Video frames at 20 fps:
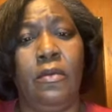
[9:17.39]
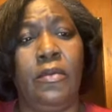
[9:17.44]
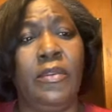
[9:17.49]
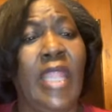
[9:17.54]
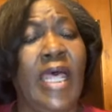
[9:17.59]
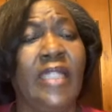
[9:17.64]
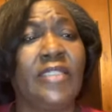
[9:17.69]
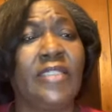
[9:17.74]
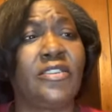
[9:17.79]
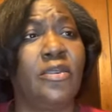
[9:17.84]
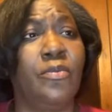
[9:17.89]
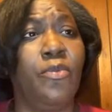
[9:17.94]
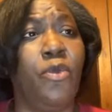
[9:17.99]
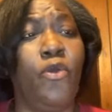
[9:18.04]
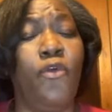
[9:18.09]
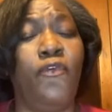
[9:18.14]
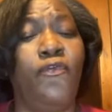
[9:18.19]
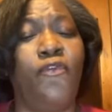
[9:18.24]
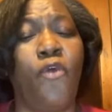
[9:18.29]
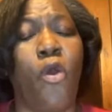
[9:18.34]
Not to
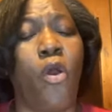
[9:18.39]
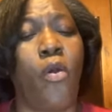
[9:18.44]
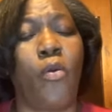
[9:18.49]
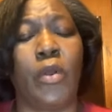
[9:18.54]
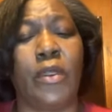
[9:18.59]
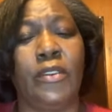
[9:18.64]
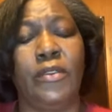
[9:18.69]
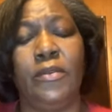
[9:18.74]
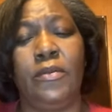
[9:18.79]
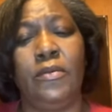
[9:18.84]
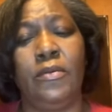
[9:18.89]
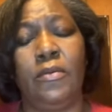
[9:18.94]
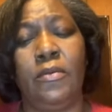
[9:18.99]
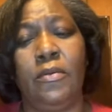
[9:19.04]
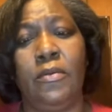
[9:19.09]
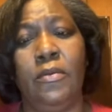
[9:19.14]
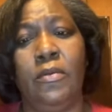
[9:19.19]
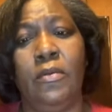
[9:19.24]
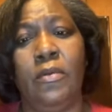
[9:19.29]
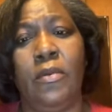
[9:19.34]
move forward.
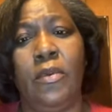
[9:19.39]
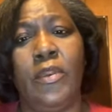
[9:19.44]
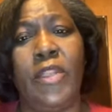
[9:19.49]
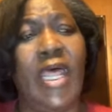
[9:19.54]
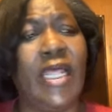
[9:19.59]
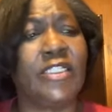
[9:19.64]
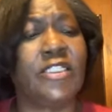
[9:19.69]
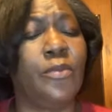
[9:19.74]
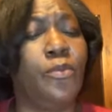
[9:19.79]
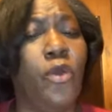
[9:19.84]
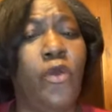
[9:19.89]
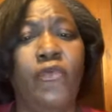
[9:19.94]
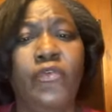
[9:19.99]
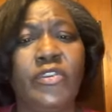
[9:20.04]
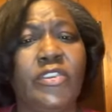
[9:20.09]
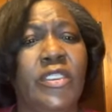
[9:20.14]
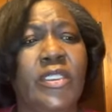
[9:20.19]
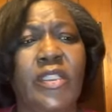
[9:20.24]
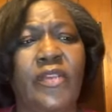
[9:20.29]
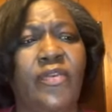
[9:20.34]
Not to move
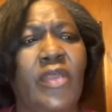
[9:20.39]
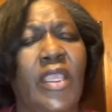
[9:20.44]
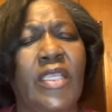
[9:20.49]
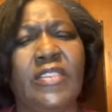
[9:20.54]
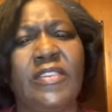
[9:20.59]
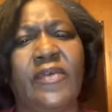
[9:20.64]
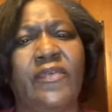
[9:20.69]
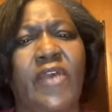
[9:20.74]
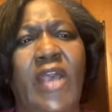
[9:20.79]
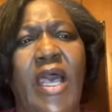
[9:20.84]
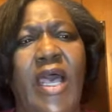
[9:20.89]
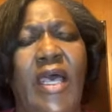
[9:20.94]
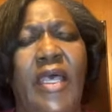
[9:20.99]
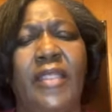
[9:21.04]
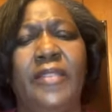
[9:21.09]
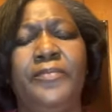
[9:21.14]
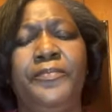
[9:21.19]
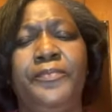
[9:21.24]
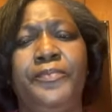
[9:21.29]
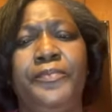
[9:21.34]
into the things of God.